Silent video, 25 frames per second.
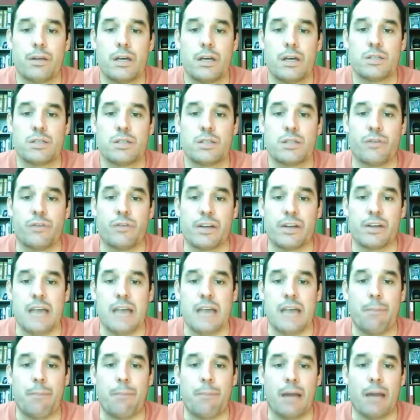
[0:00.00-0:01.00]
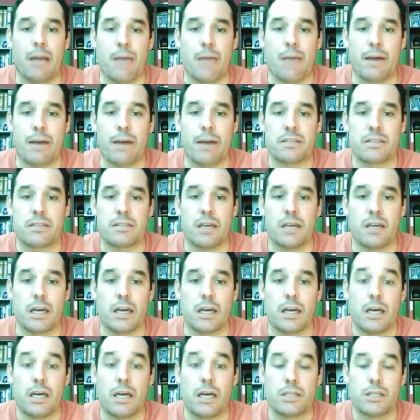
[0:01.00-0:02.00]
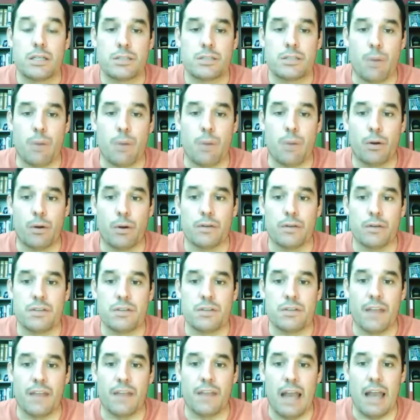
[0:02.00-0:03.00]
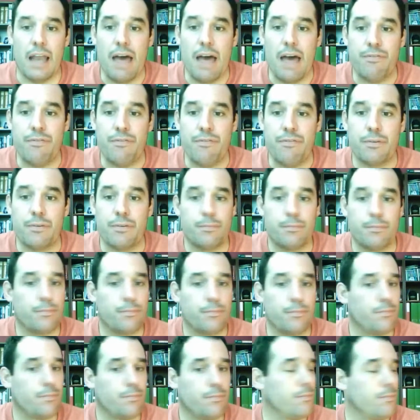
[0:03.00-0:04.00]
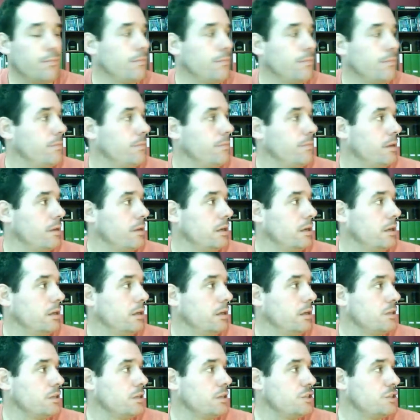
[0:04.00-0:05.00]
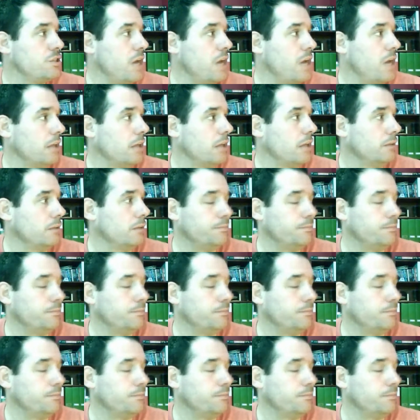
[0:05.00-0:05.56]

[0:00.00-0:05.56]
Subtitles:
So for example, I might say spoken to the left, shell,